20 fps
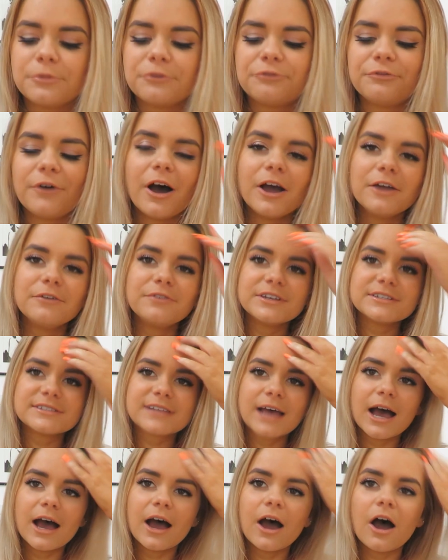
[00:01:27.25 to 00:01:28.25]
Number 5
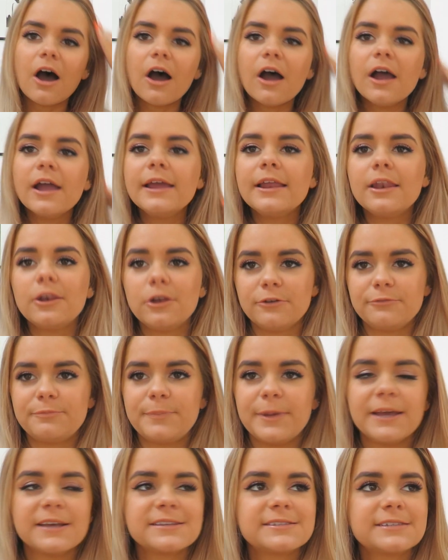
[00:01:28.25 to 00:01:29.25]
is that I
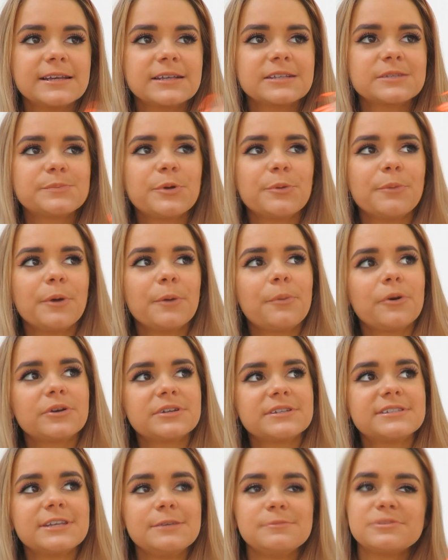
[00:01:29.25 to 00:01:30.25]
love piercings, but my
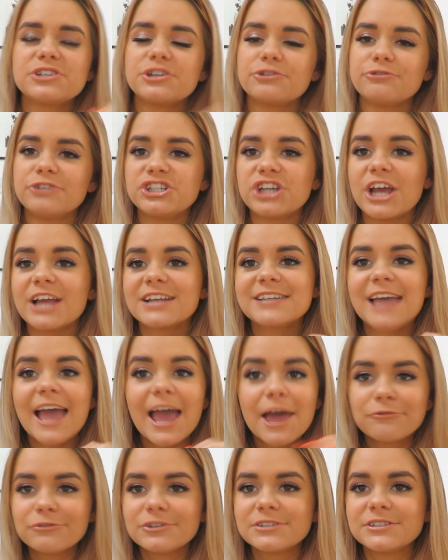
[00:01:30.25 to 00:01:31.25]
body seems to reject
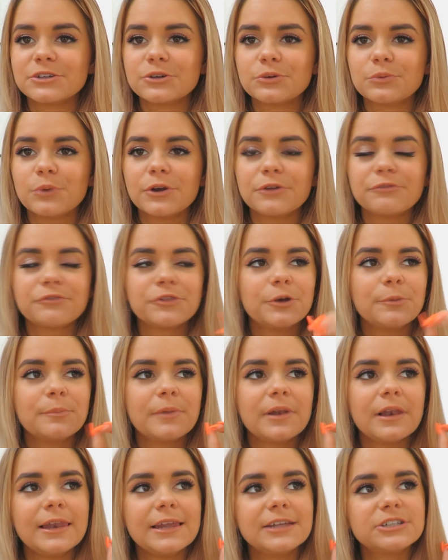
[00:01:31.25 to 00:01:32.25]
every single one of
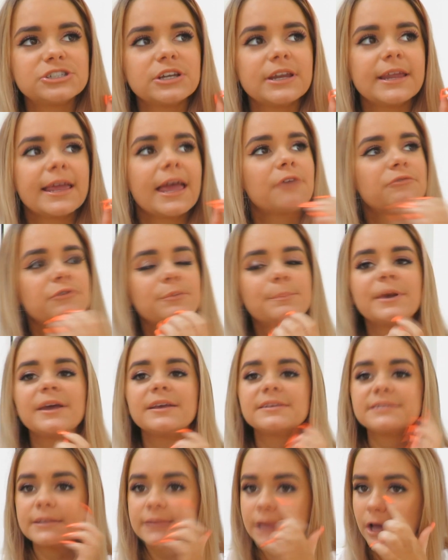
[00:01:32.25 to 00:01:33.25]
them. Literally every
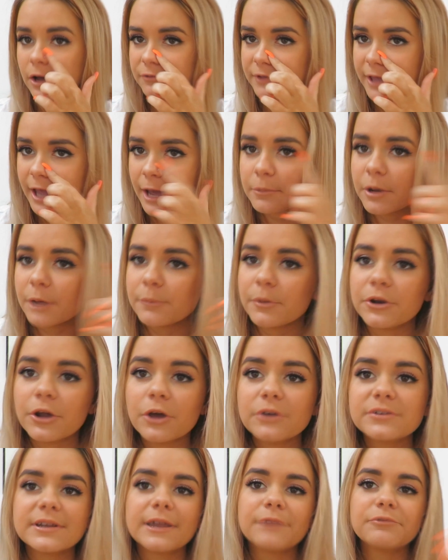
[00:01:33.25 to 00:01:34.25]
piercing that I've kept, like my
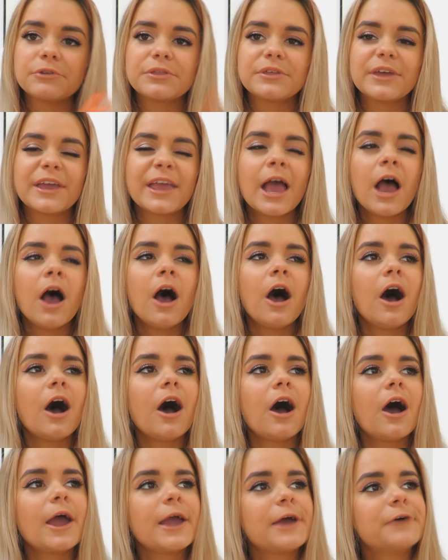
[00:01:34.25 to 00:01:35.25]
nose and everything,
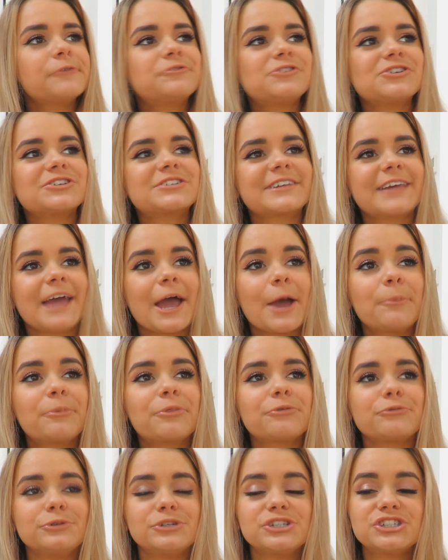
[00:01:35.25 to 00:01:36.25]
I have just
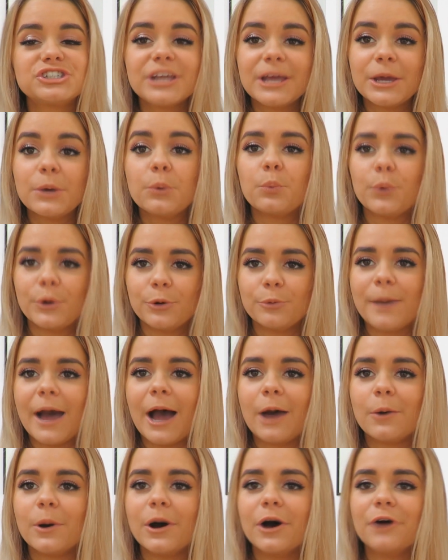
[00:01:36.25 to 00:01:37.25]
kept through sheer
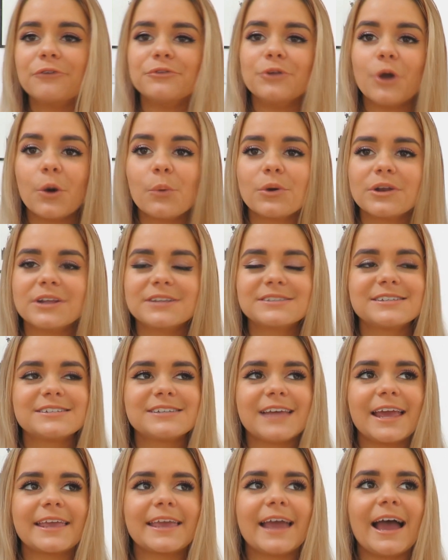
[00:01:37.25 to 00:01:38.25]
willpower of not wanting to
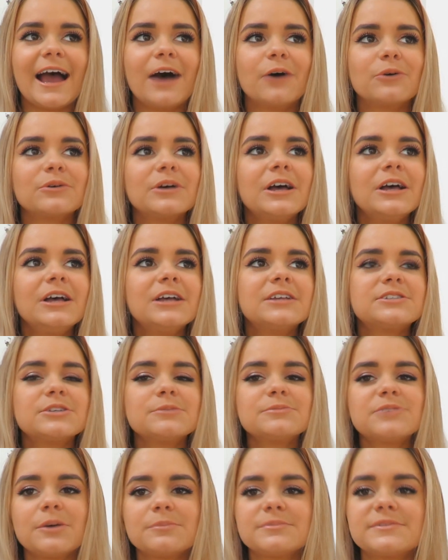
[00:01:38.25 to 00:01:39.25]
take it out.
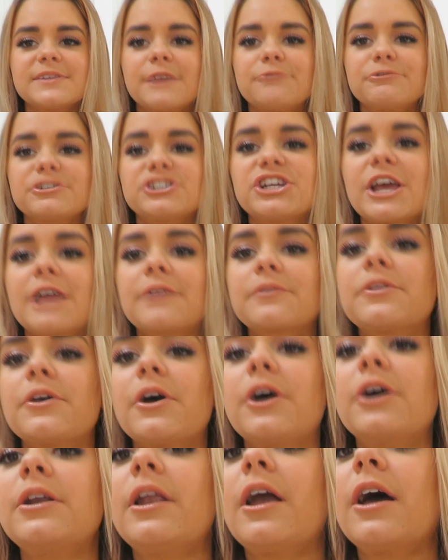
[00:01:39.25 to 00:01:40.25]
Sometimes they reject
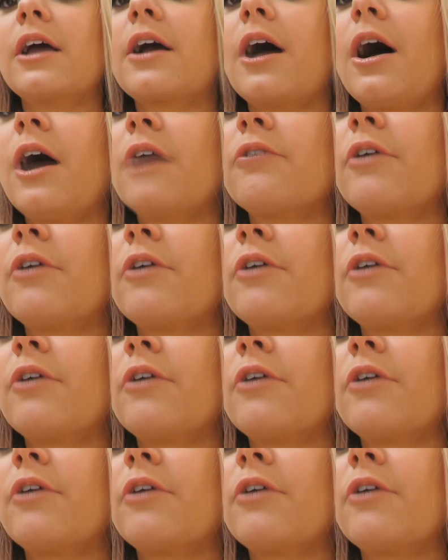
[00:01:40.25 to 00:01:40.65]
though, like